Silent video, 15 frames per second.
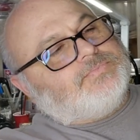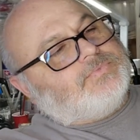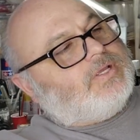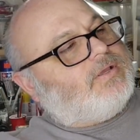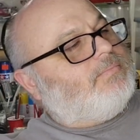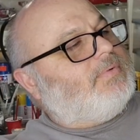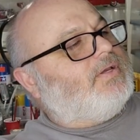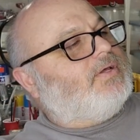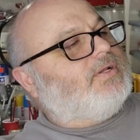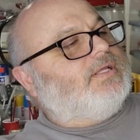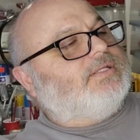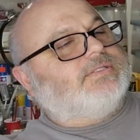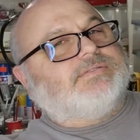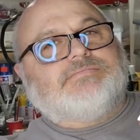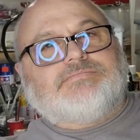You can build
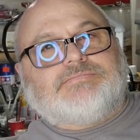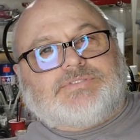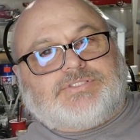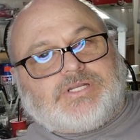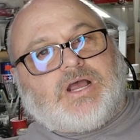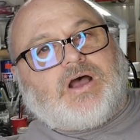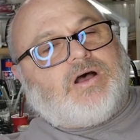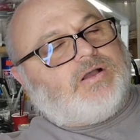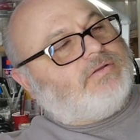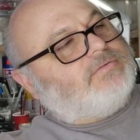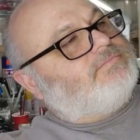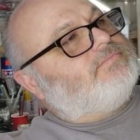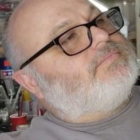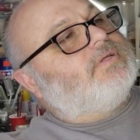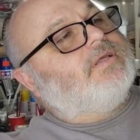it stock,
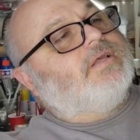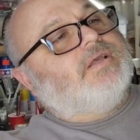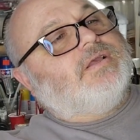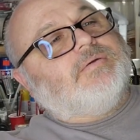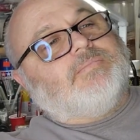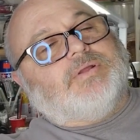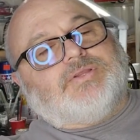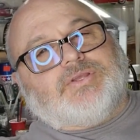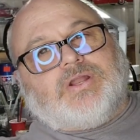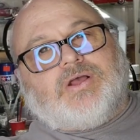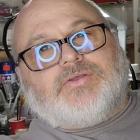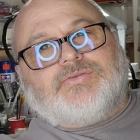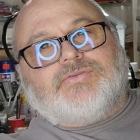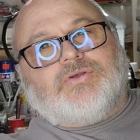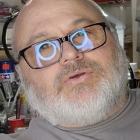but you can
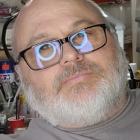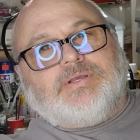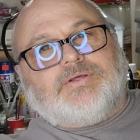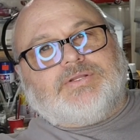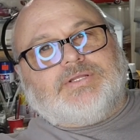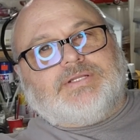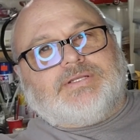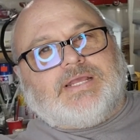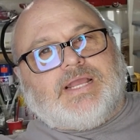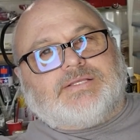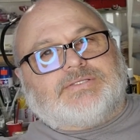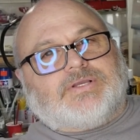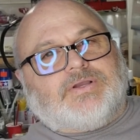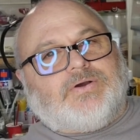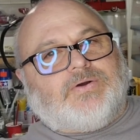also build it
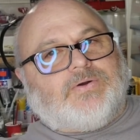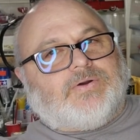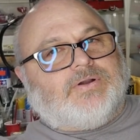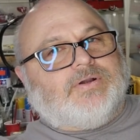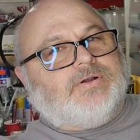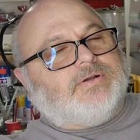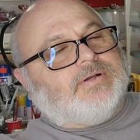NASCAR.